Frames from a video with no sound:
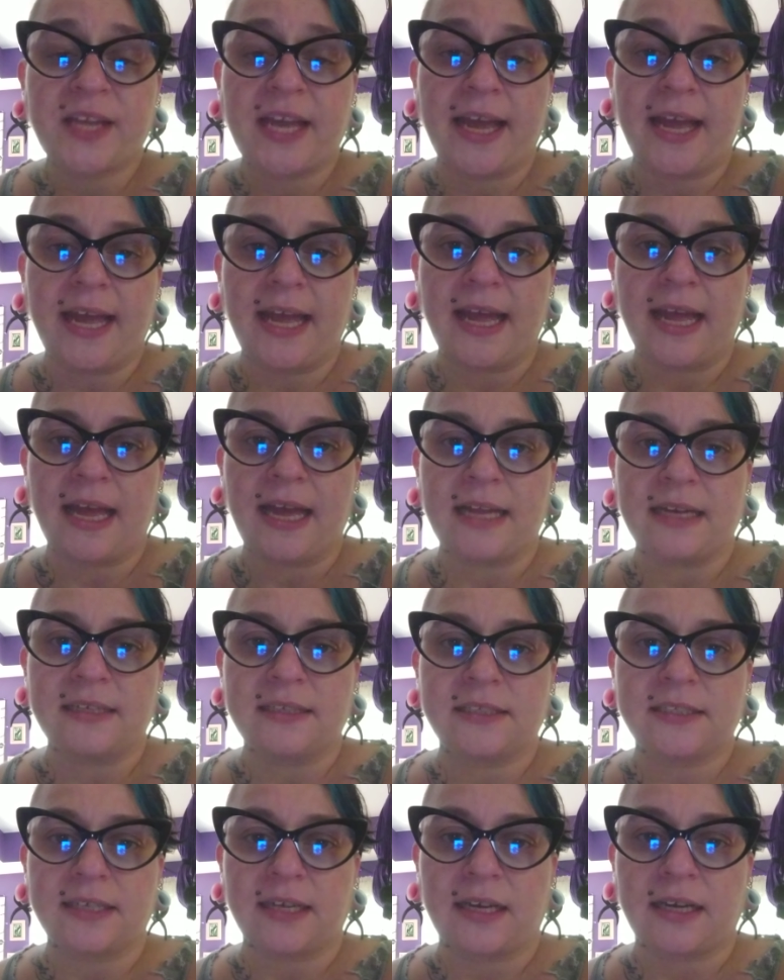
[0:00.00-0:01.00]

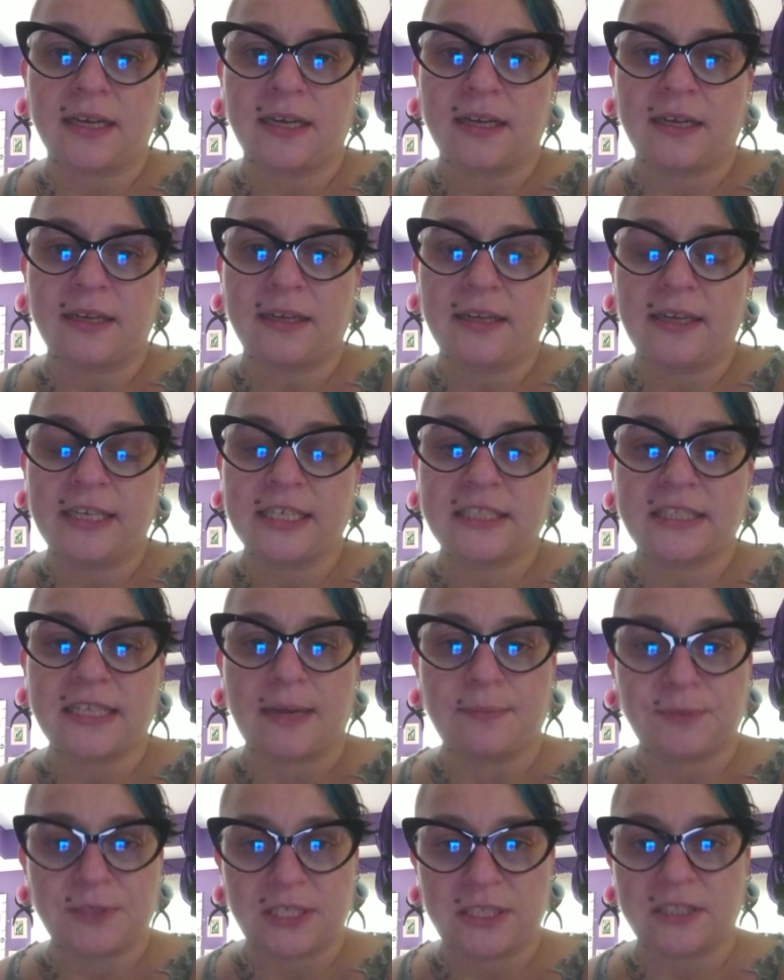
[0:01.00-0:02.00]
and
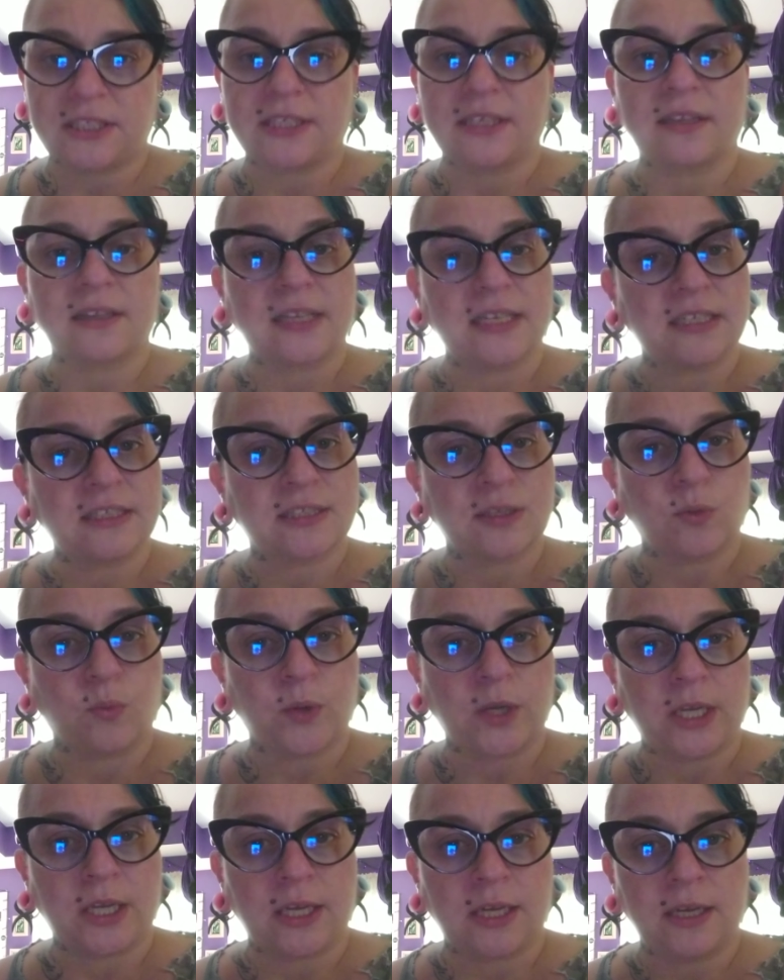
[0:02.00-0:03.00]
acceptance and things that
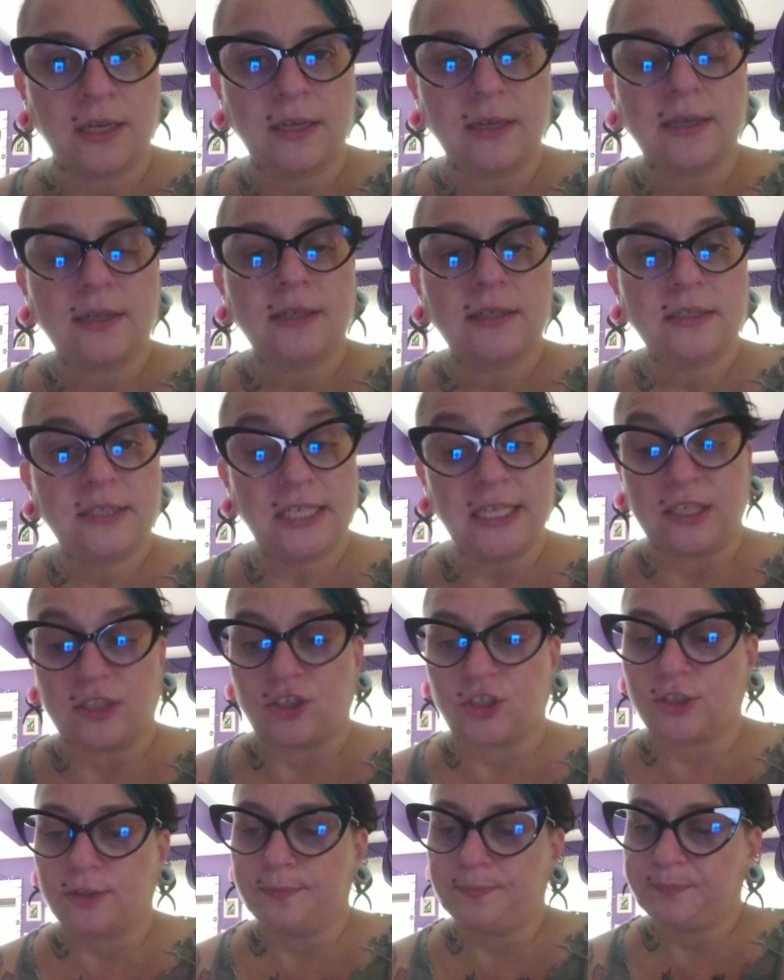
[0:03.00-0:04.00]
we
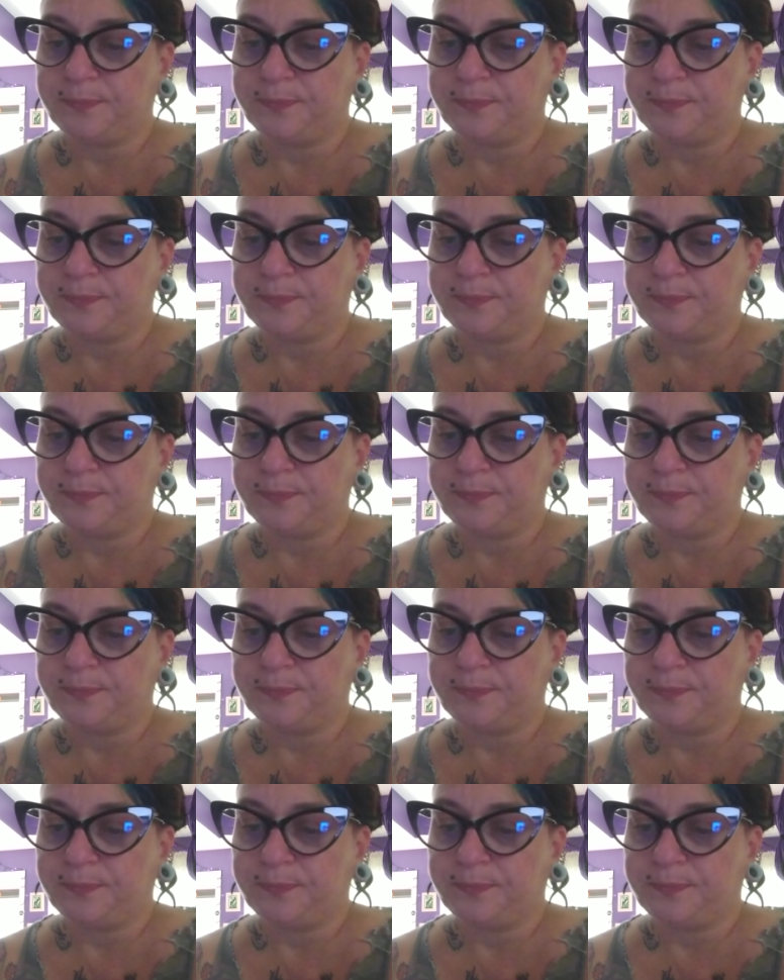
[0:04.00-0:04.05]
teach.